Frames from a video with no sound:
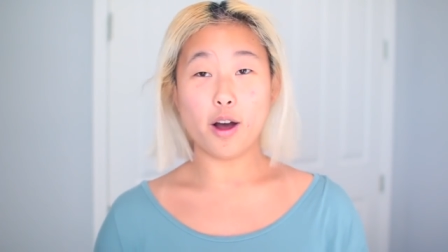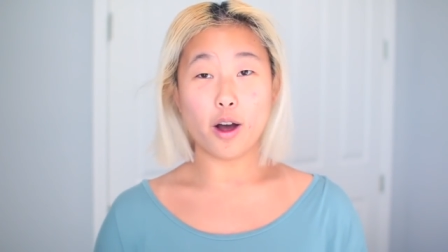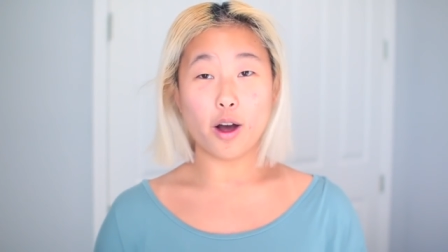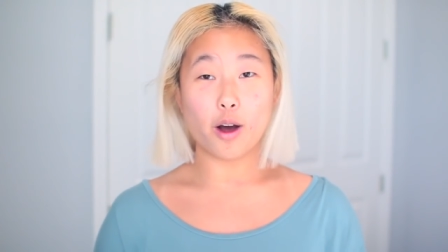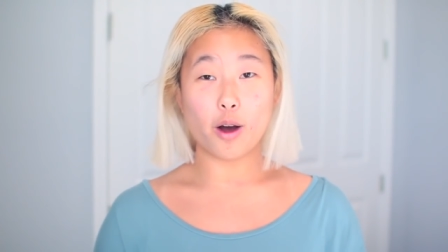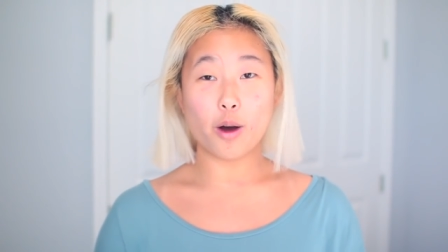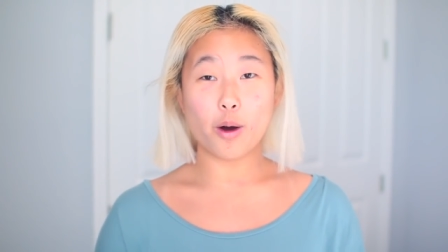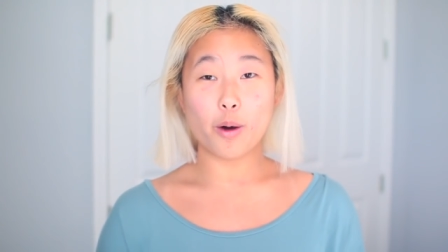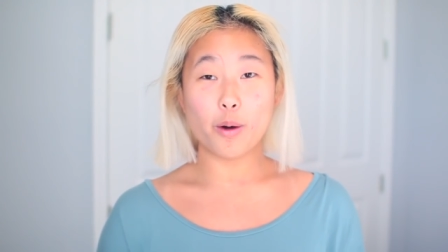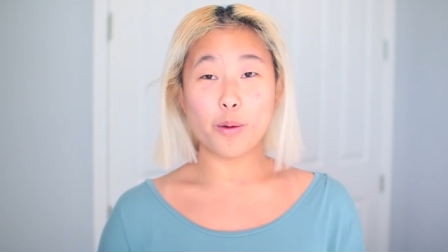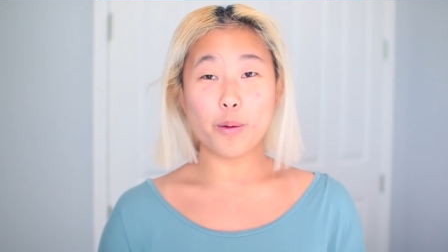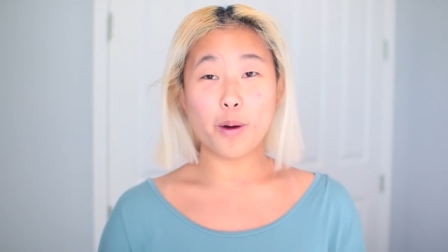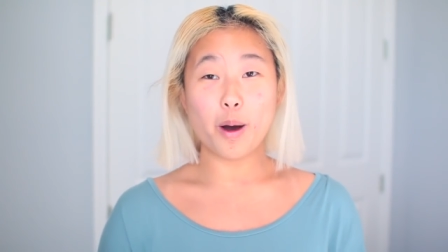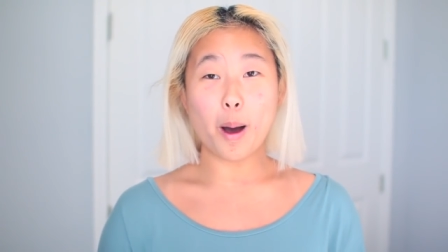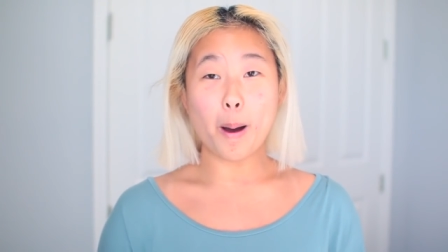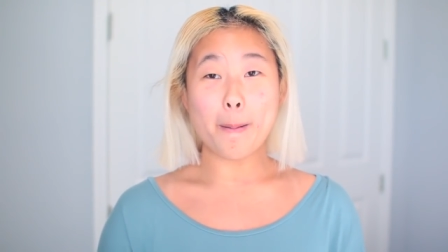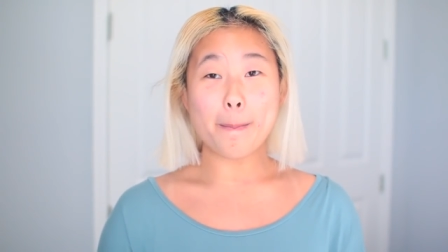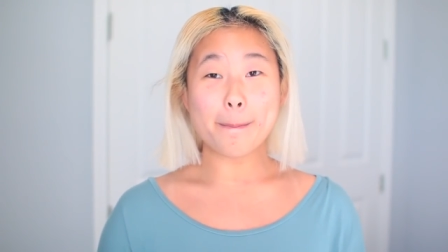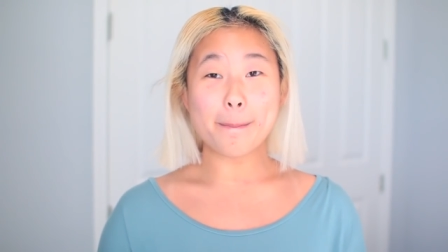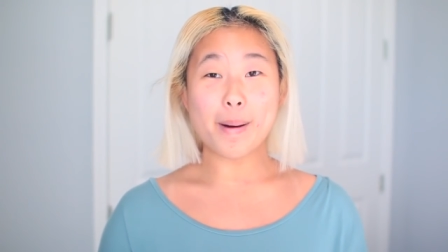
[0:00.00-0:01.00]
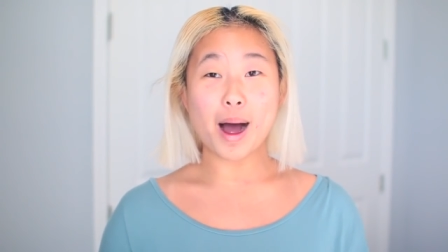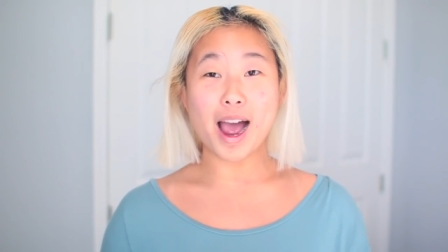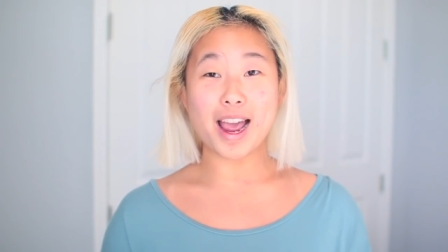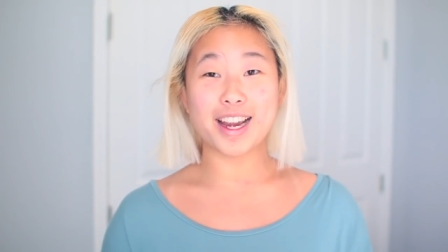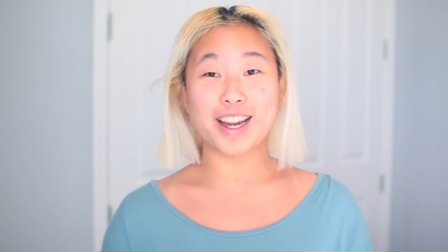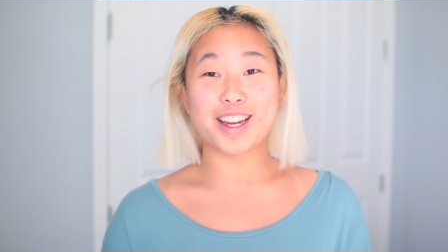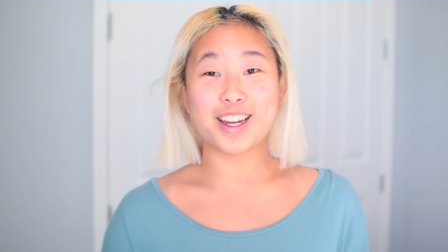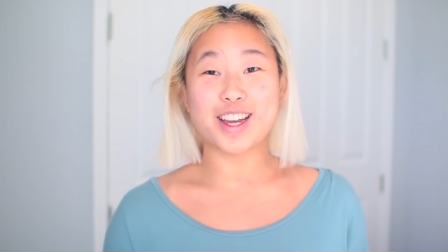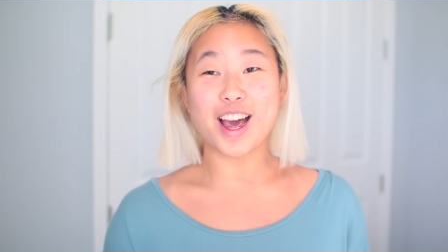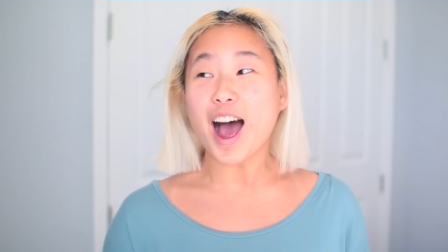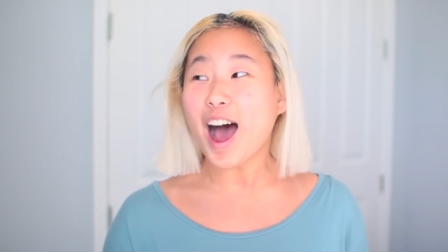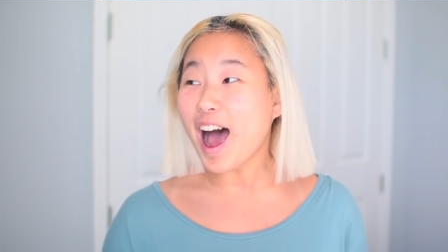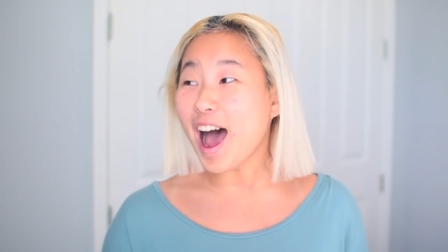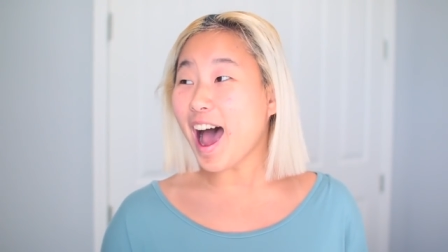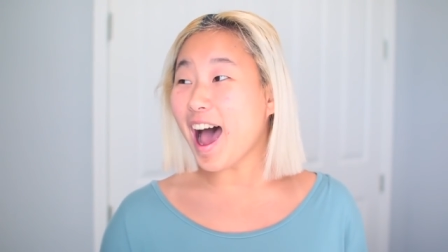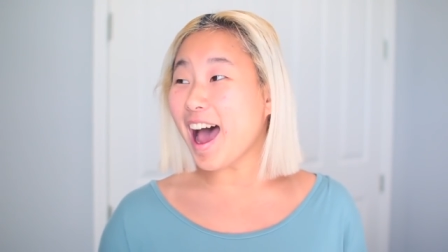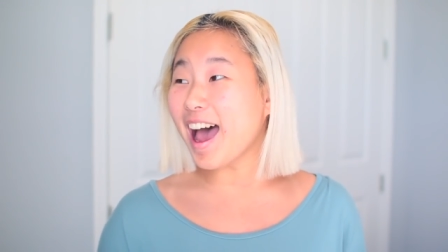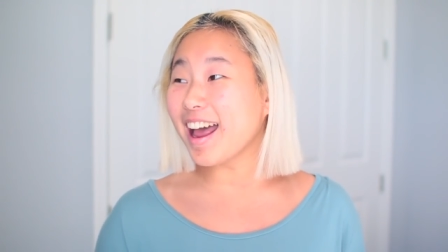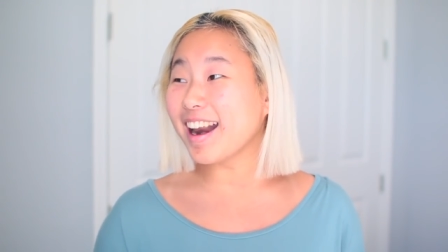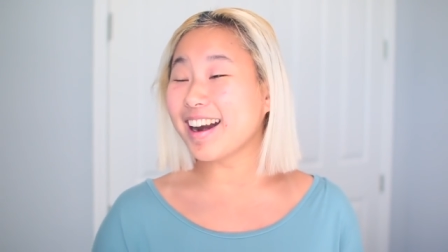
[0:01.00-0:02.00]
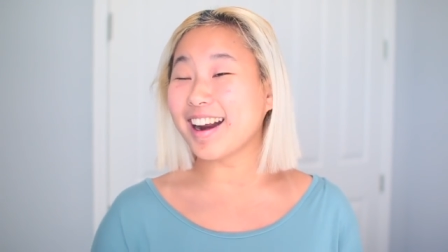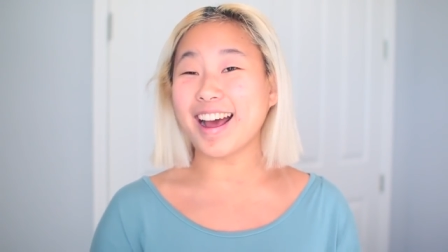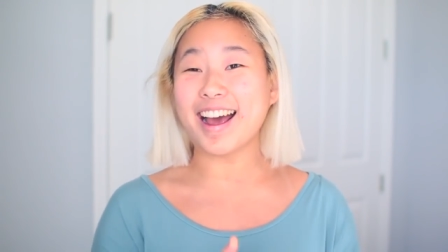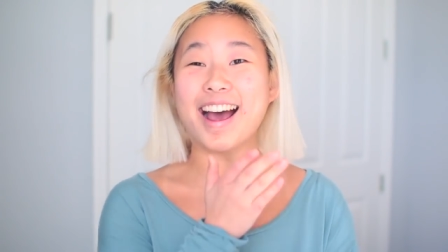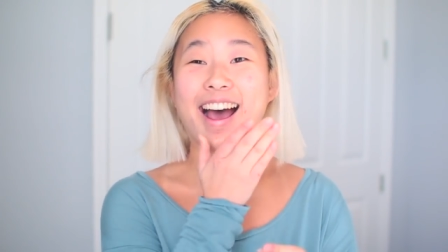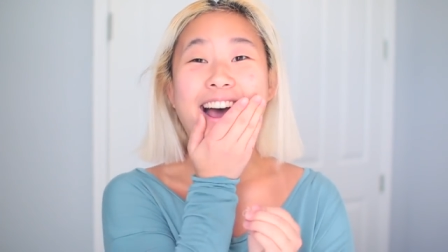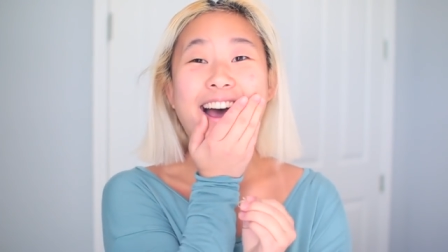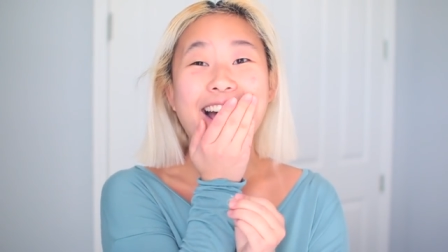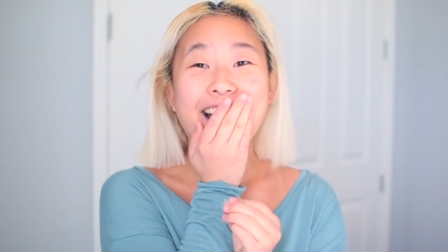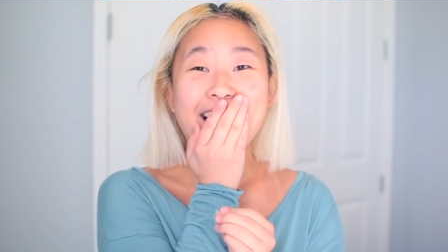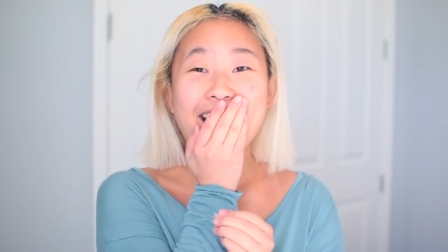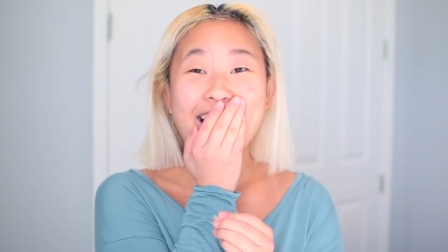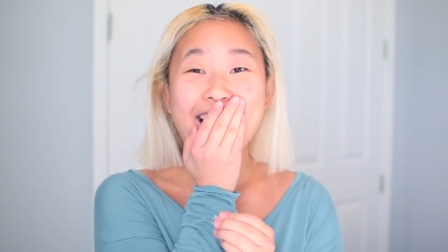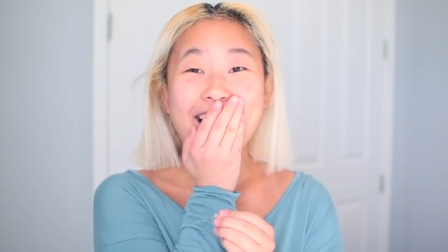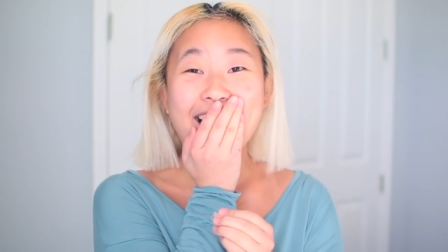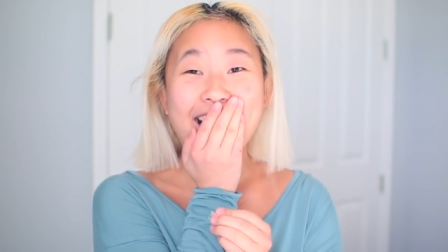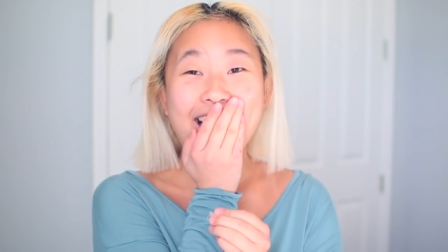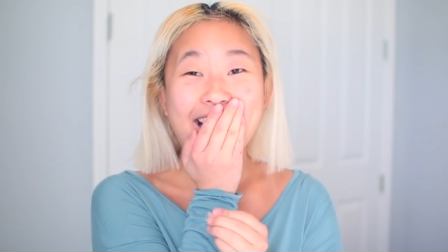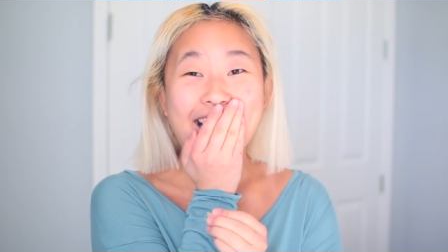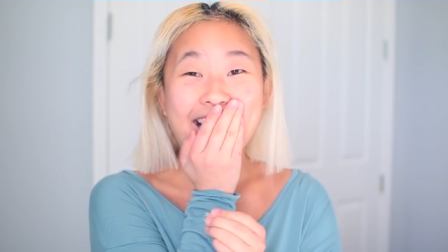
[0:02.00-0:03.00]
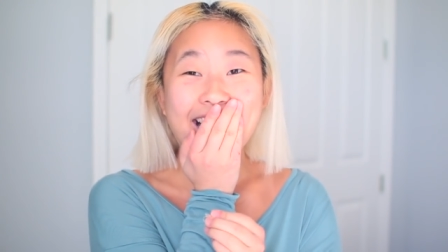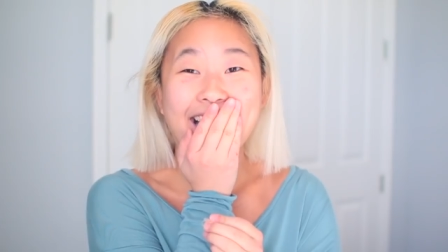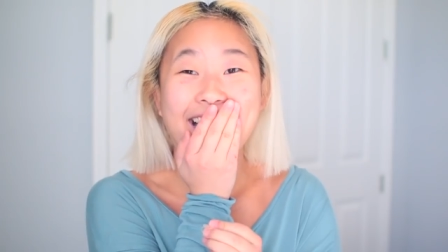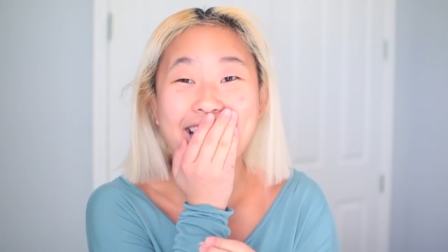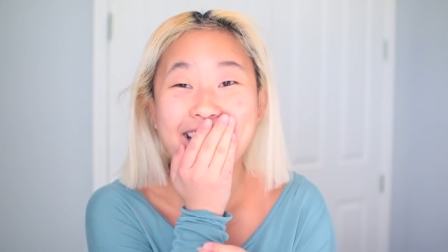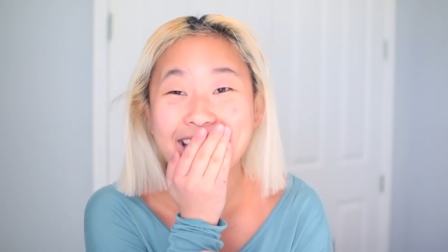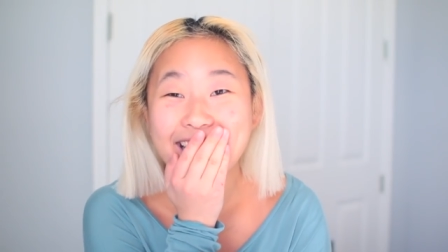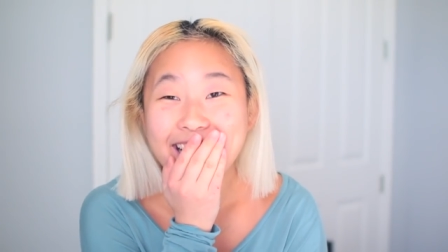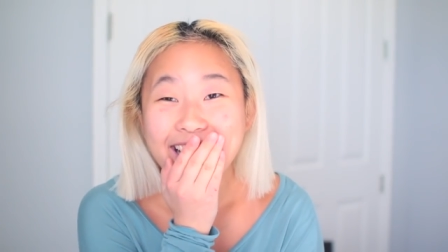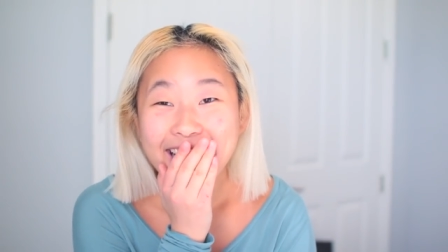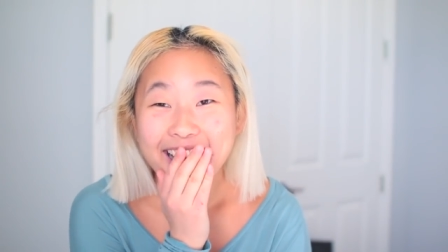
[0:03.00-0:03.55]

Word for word: Oh my god! Ah!